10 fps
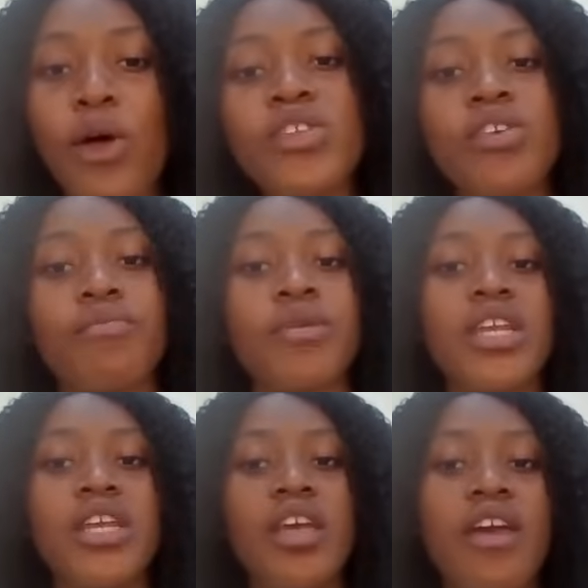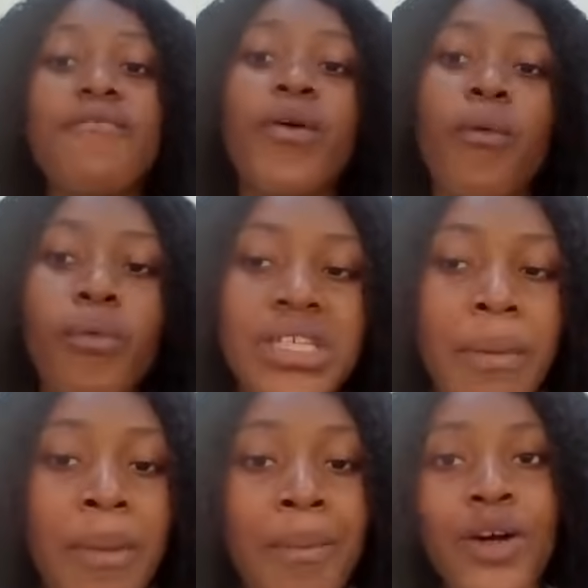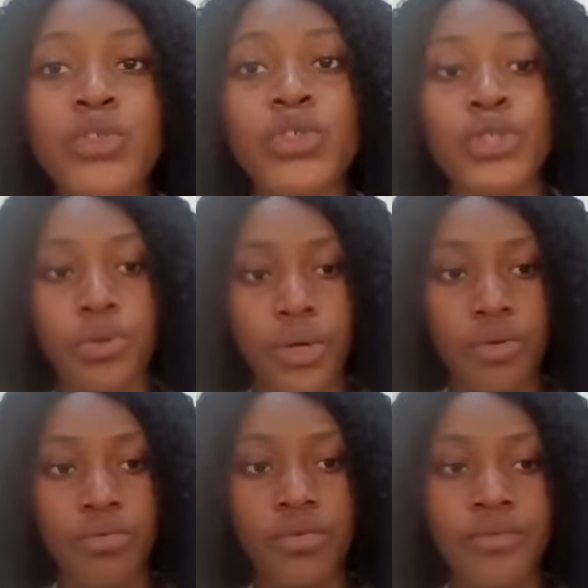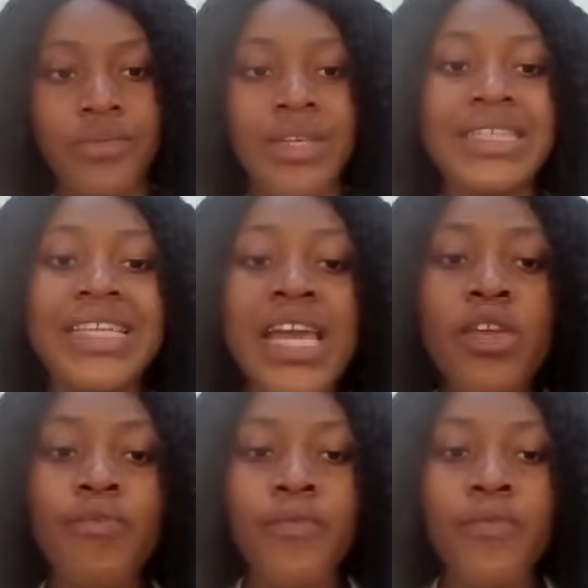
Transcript: lots of money from what I'm about to show you. Then you